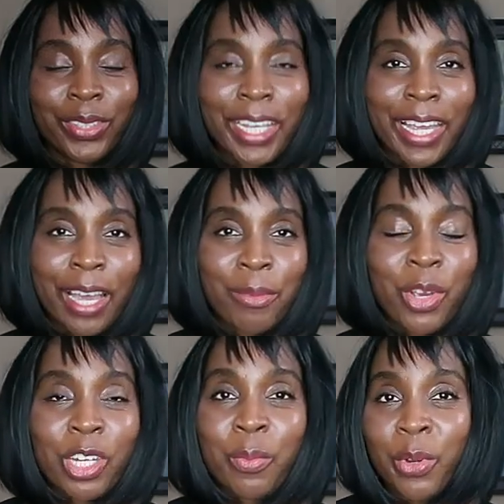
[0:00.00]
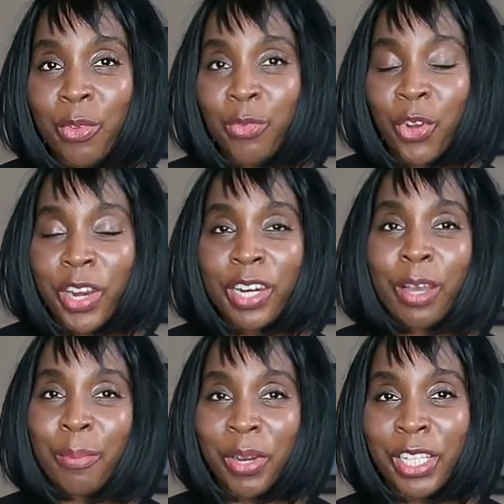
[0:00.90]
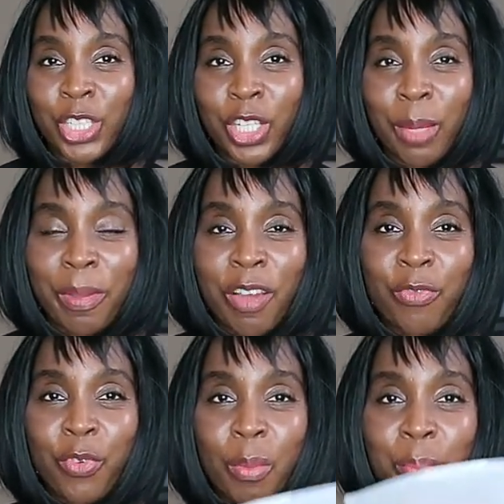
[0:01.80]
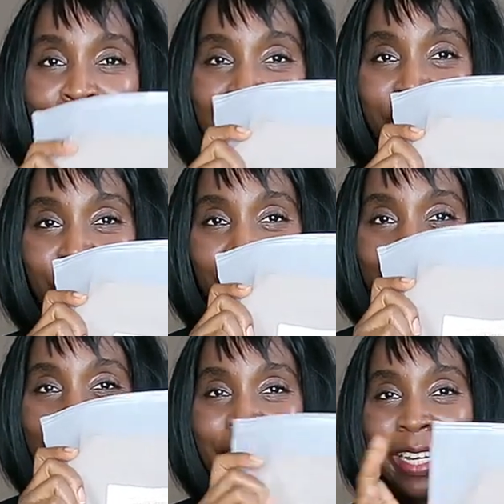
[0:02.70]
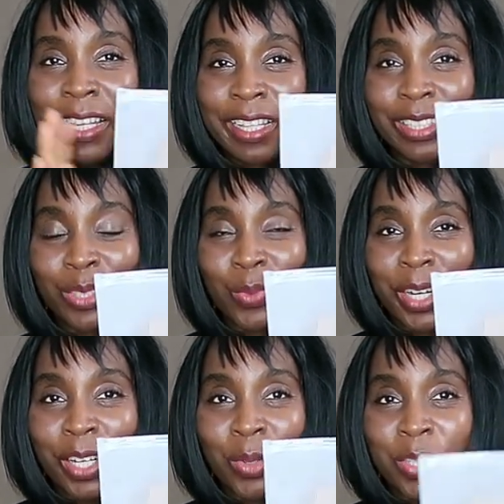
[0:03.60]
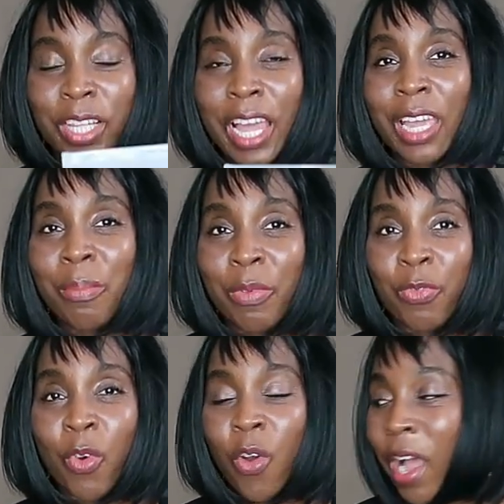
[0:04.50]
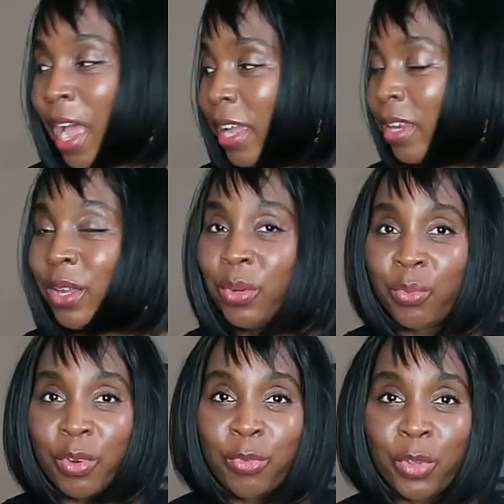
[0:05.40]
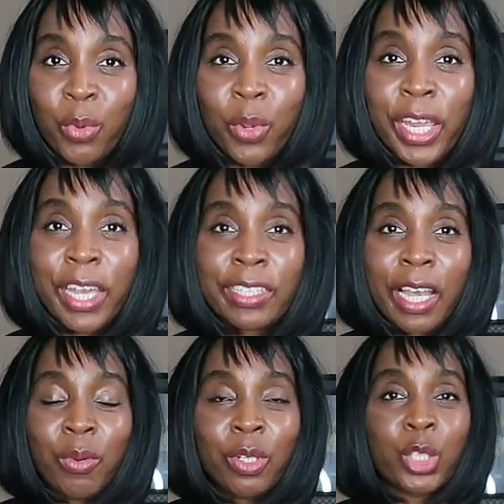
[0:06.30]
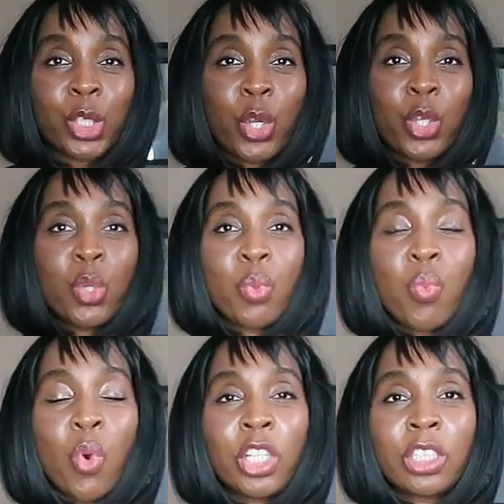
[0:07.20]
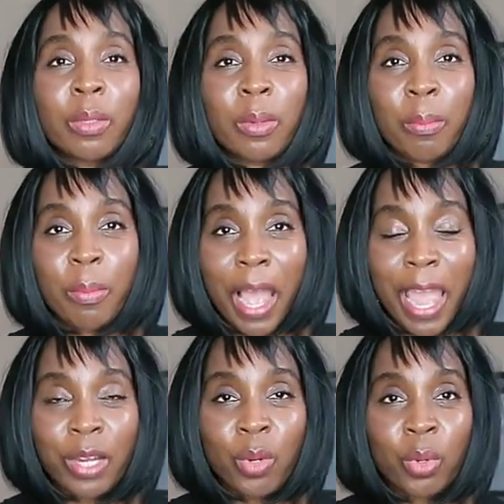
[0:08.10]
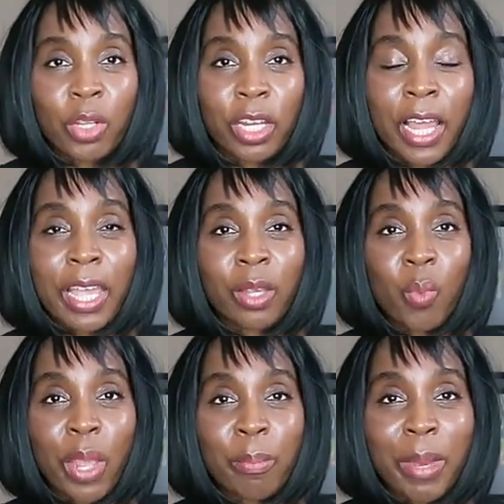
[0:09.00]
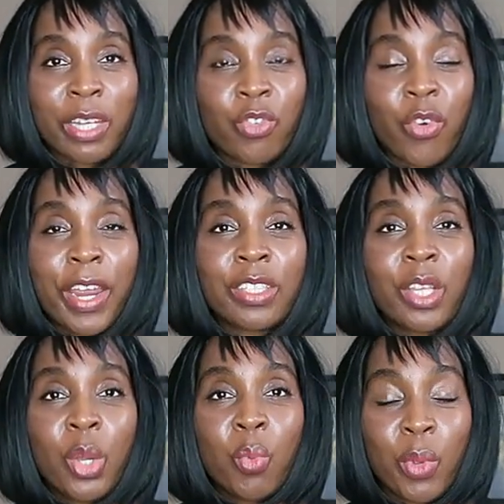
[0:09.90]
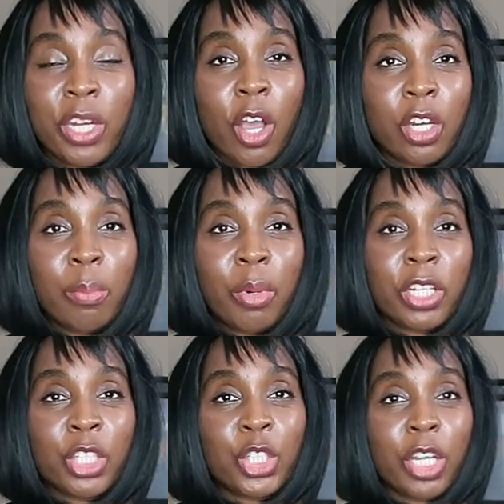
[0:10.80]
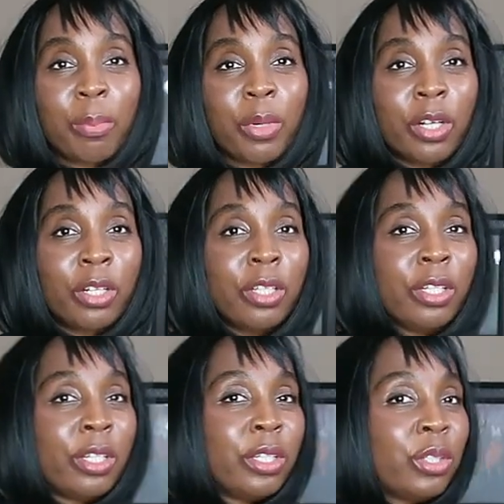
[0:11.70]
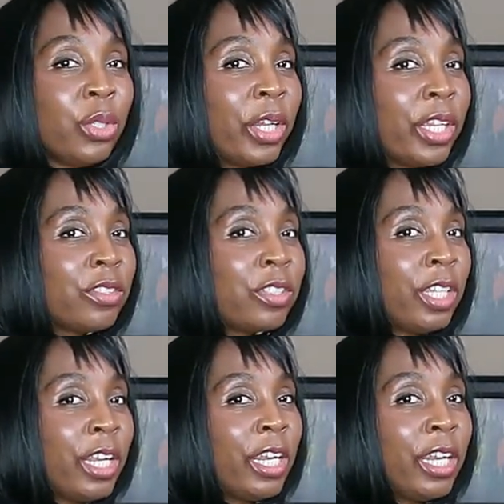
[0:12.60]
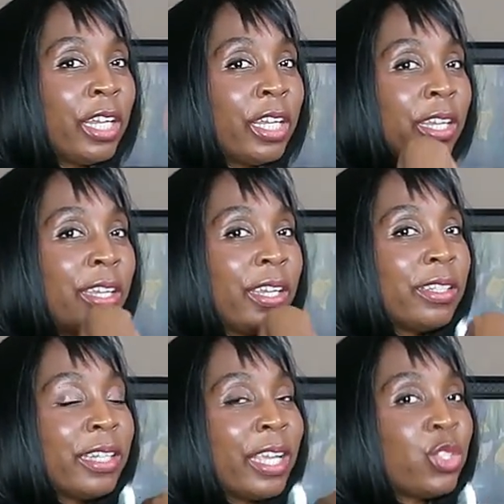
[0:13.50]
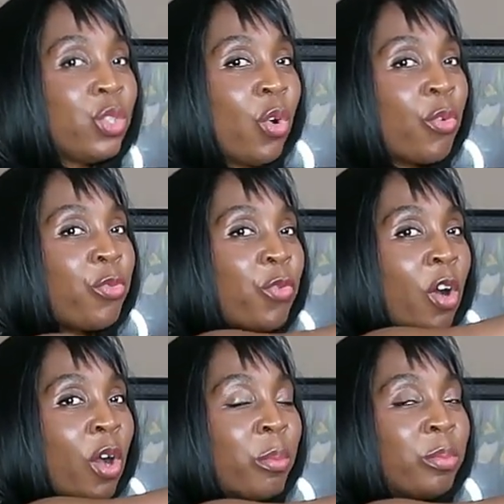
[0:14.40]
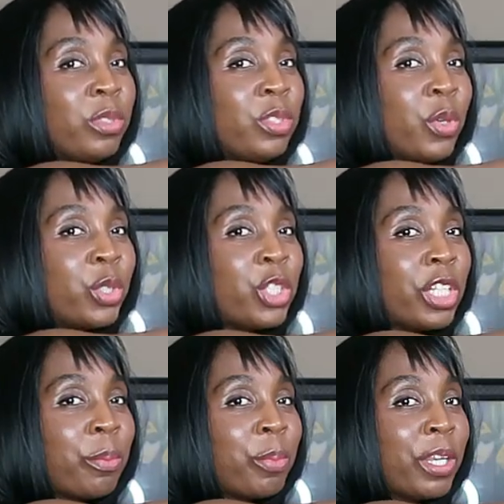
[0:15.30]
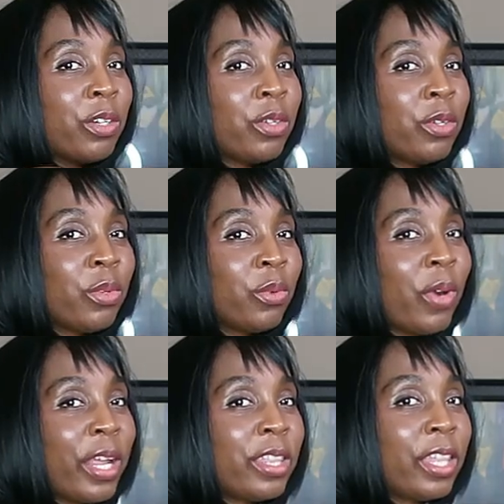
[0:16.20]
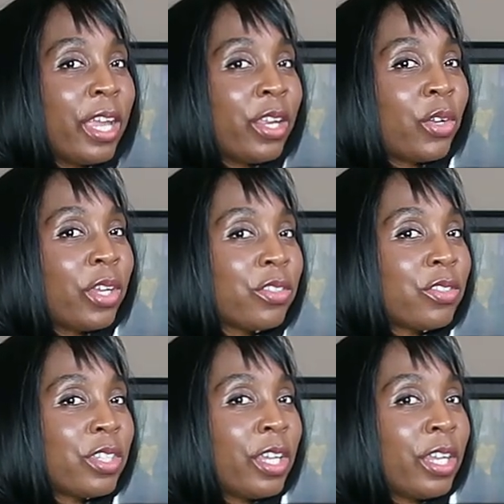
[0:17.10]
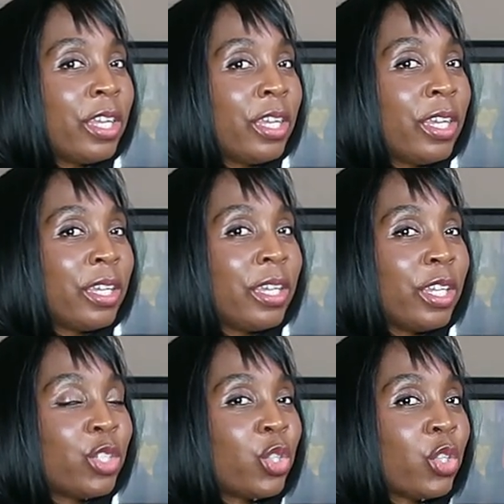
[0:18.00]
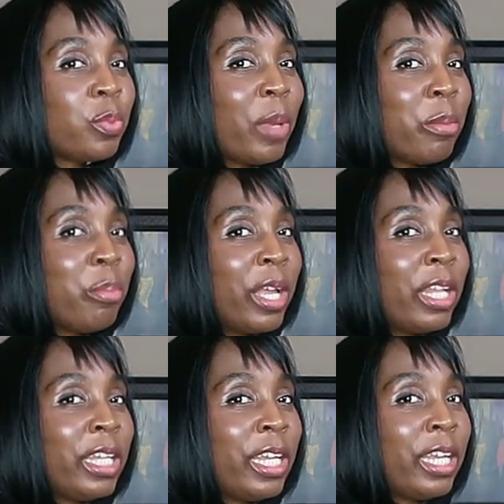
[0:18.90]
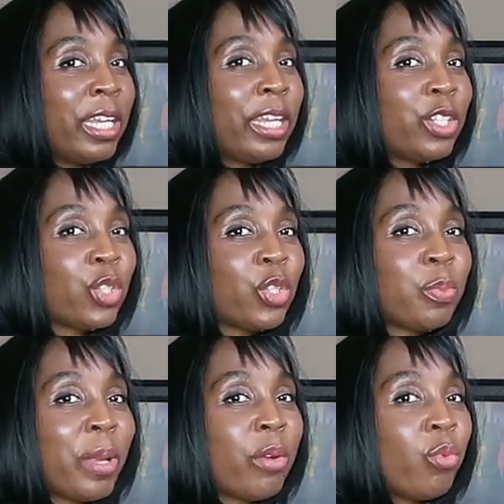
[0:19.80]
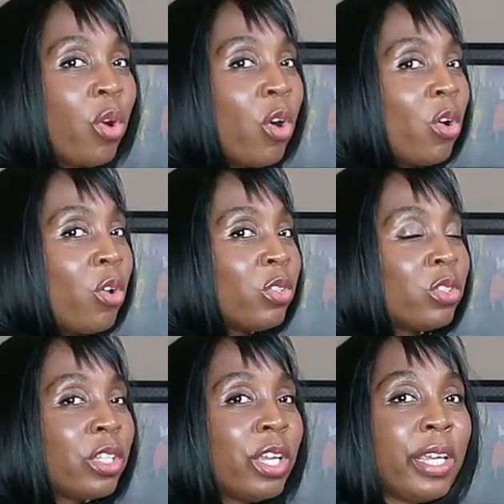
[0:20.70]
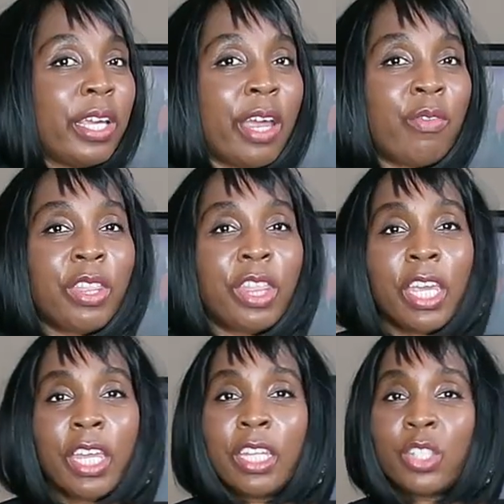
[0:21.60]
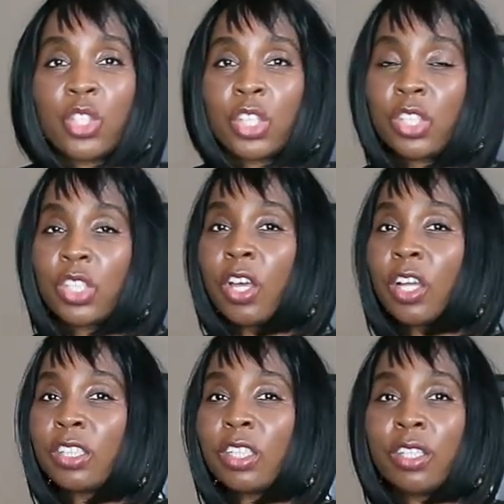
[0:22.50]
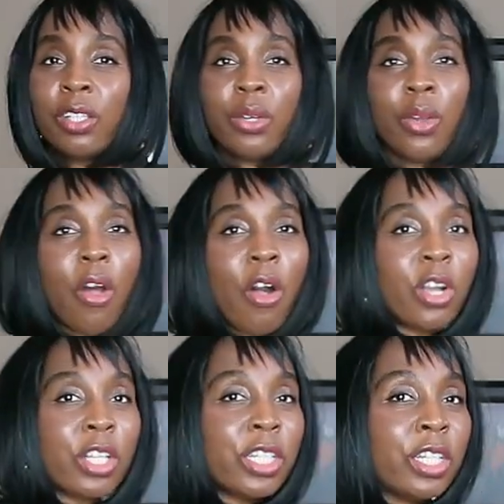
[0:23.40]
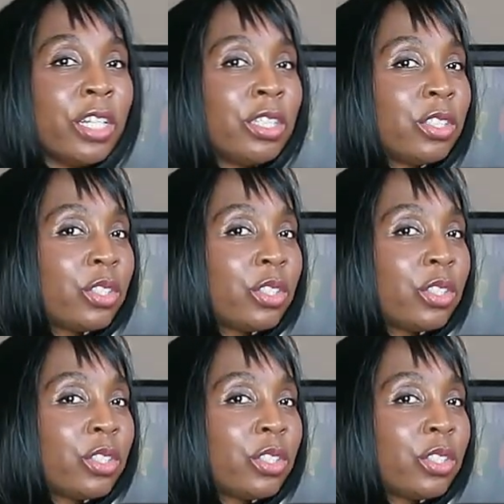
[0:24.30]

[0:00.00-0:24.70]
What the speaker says: Today I'm going to be reviewing a body shaper from Betaven. This is what it looks like. Before I review it, I want to show you what I look like wearing my dress without the body shaper. You can see there's no form, no shaping right there. You can see it shows my belly, it shows my rolls. Everything is just not all good.